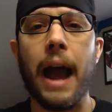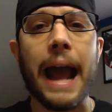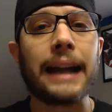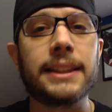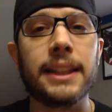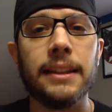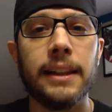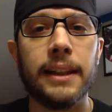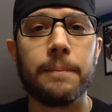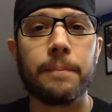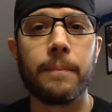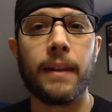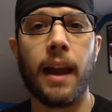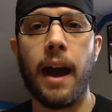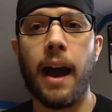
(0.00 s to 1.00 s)
excellent
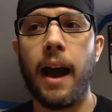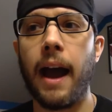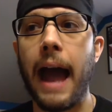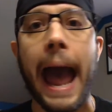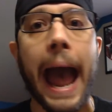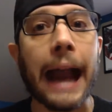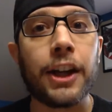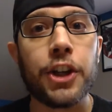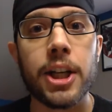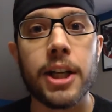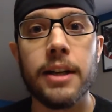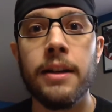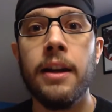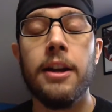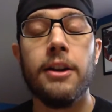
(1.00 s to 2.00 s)

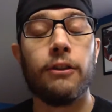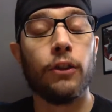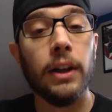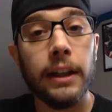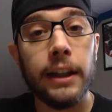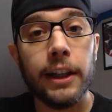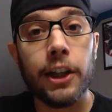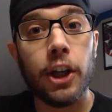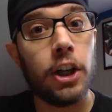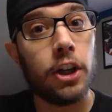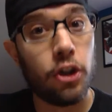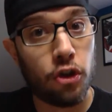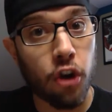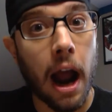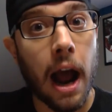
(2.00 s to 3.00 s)
action, really
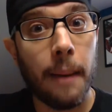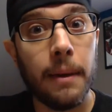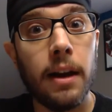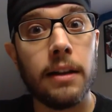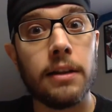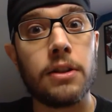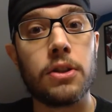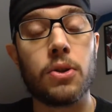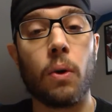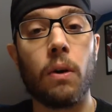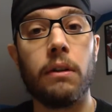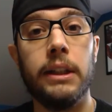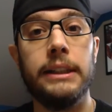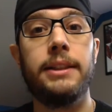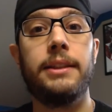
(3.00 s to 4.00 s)
good drama and
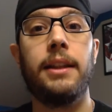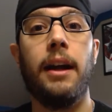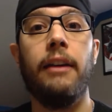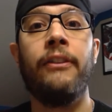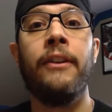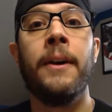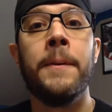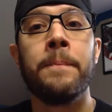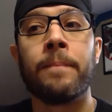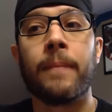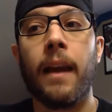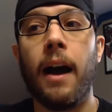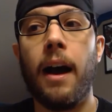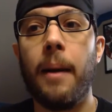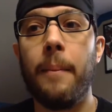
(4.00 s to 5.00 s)
story stuff,
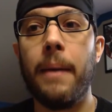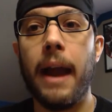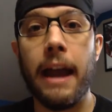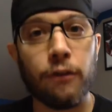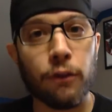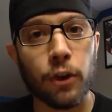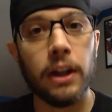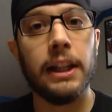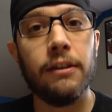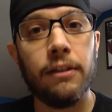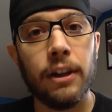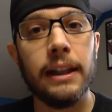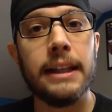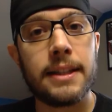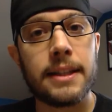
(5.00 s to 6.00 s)
and really,
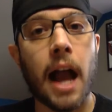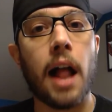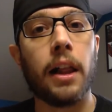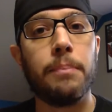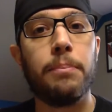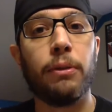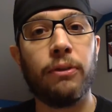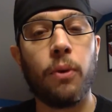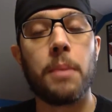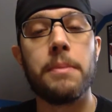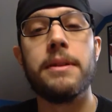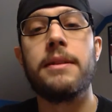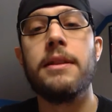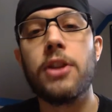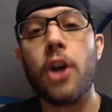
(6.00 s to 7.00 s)
really solid
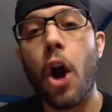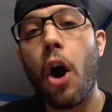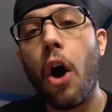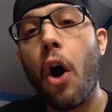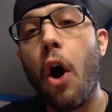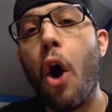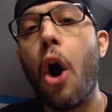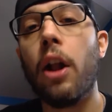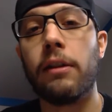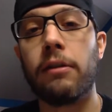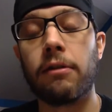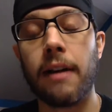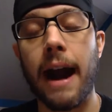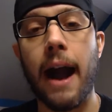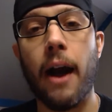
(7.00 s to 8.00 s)
performances all
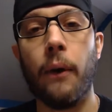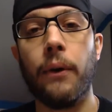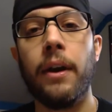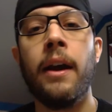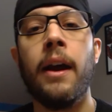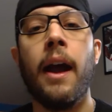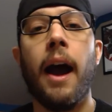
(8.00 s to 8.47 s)
around.